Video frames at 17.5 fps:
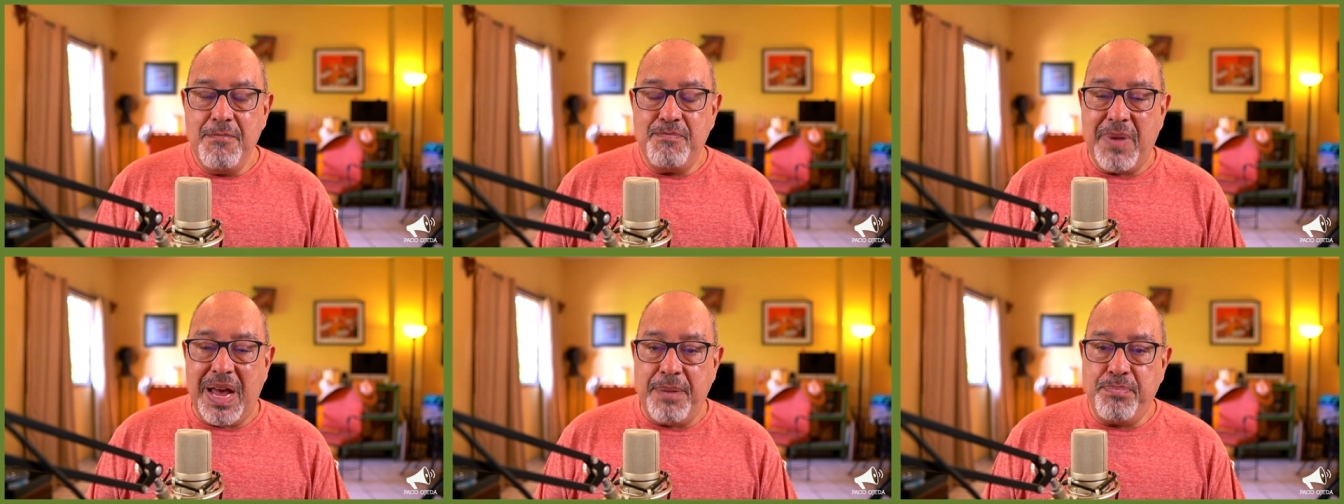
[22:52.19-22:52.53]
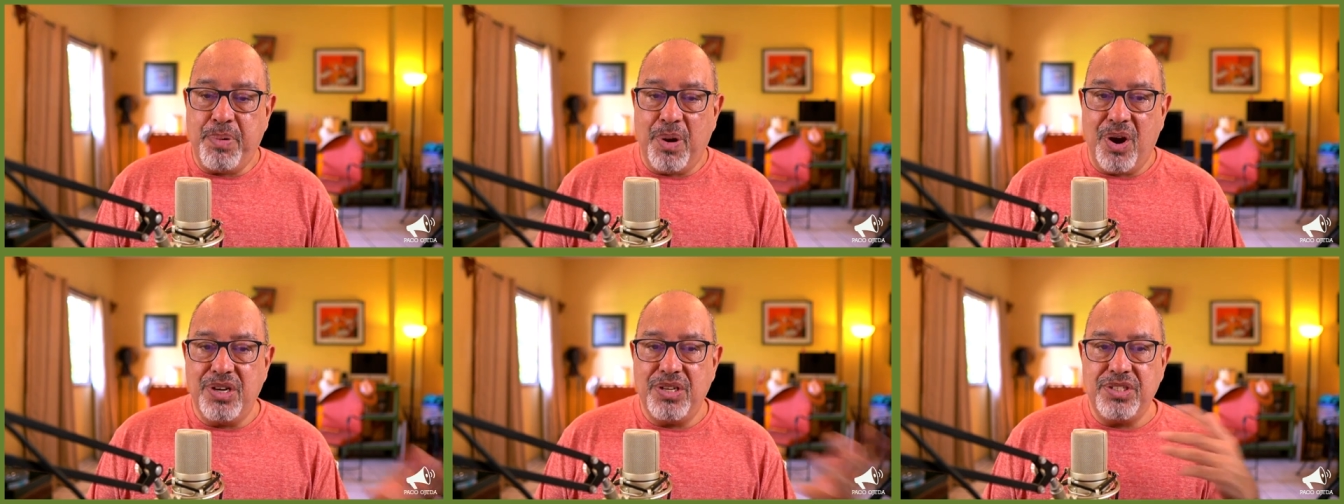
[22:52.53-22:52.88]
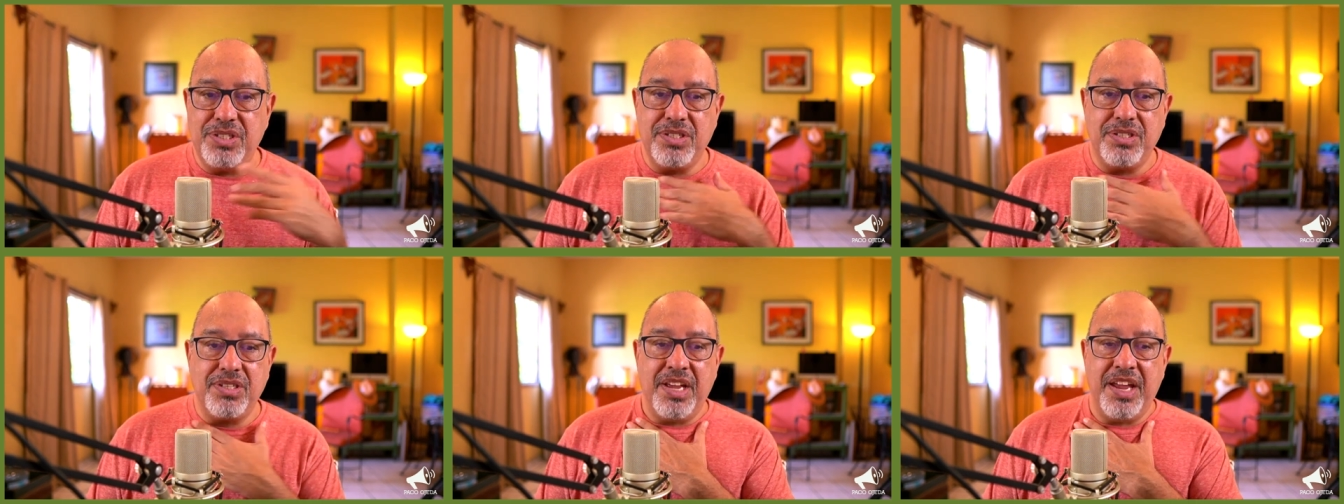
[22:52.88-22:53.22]
my
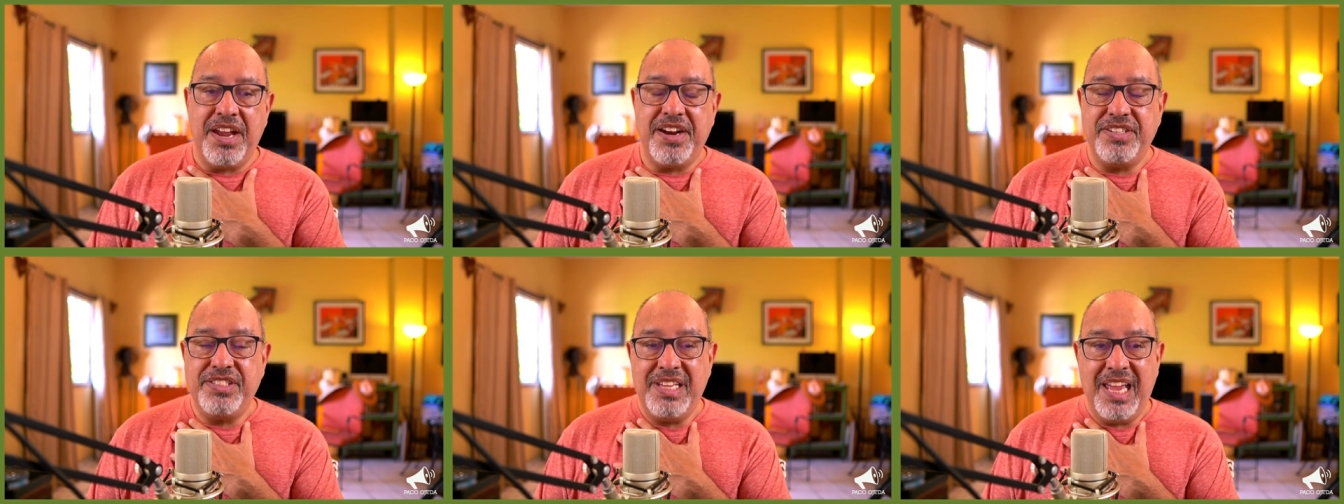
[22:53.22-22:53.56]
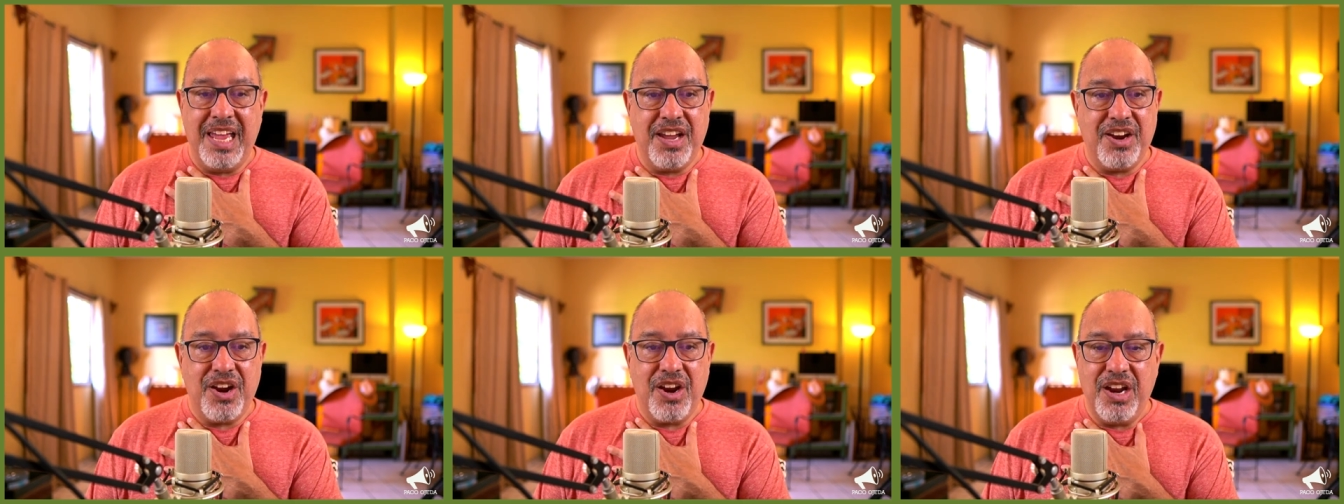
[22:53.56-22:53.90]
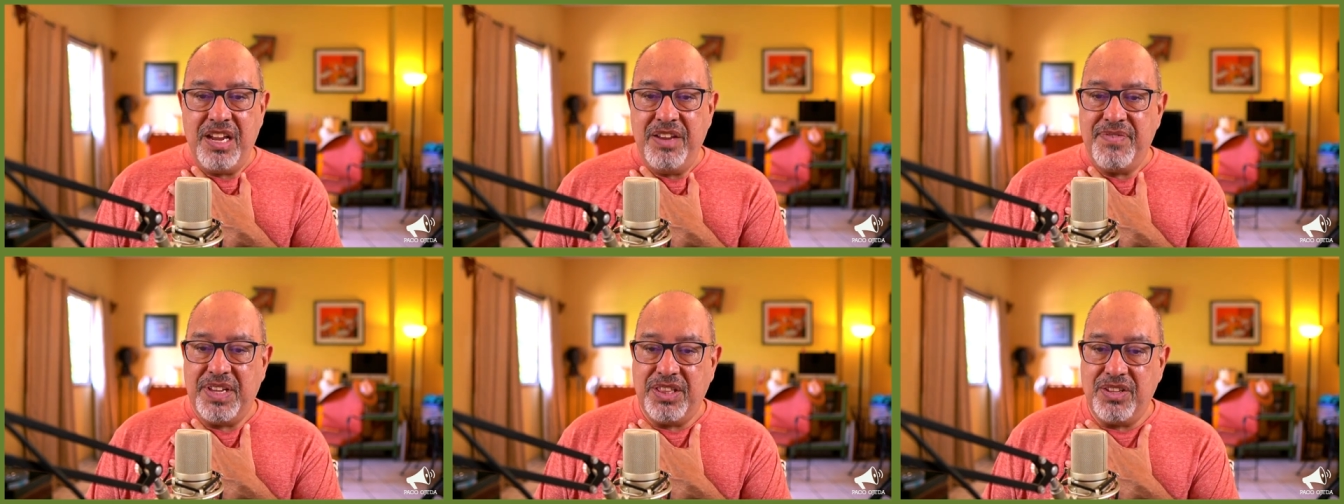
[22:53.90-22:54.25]
personal caretaker,
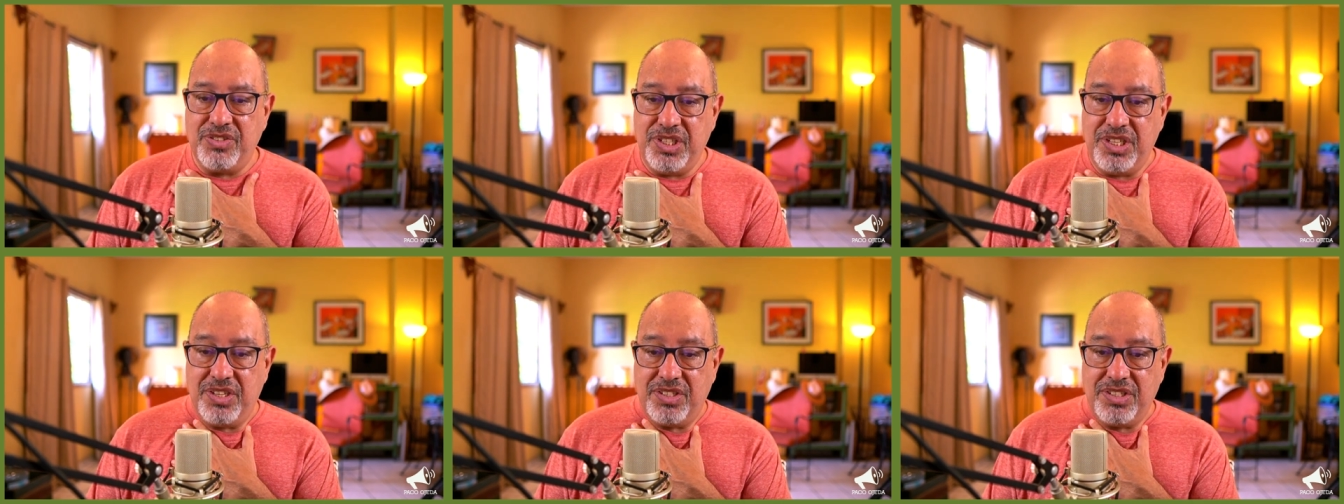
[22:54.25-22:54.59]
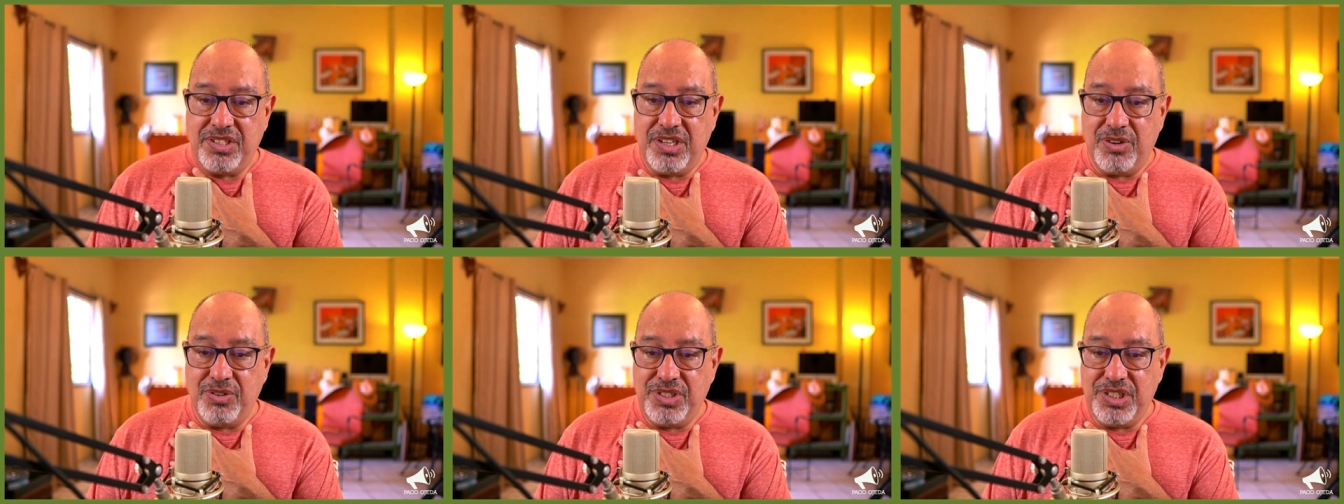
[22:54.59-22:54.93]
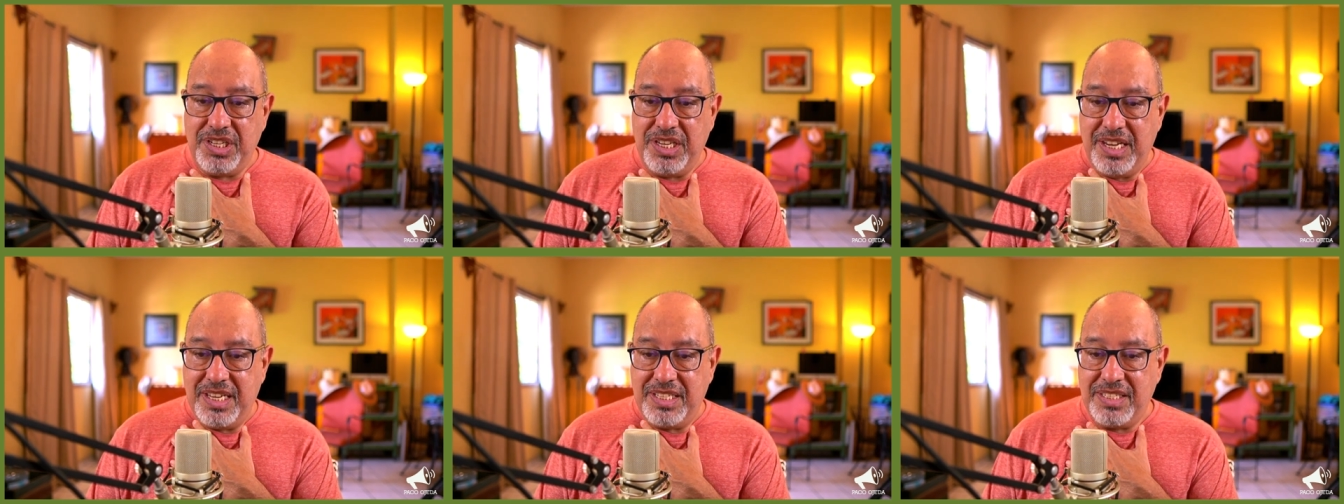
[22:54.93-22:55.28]
even though she doesn't know
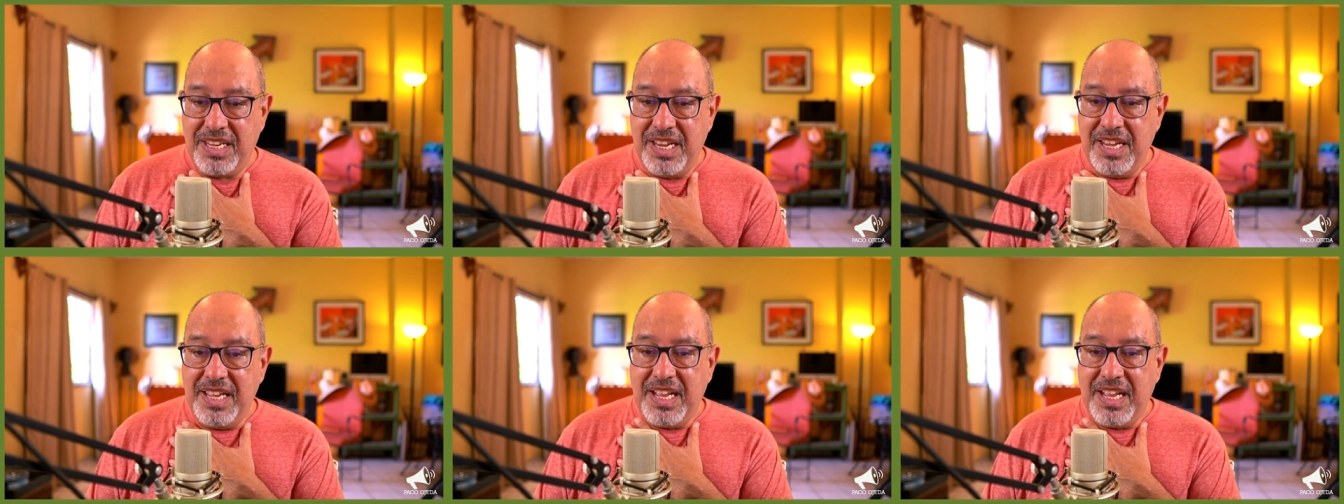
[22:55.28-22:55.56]
she is,